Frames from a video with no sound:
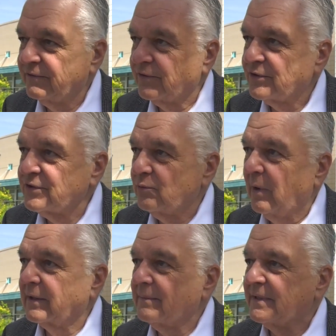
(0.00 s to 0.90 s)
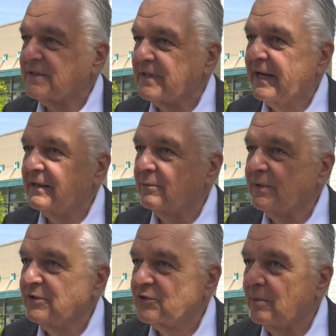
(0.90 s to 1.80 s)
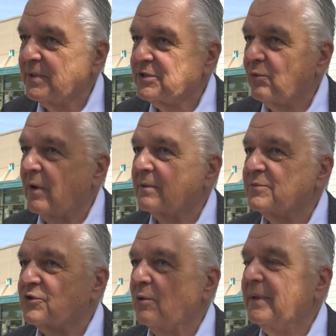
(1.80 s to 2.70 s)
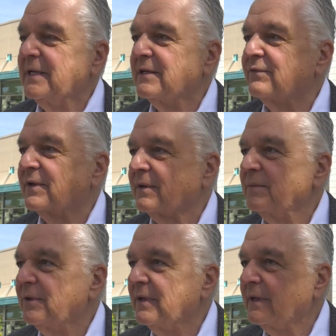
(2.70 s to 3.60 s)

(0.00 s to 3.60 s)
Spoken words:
improving public education, and the COVID-19 pandemic.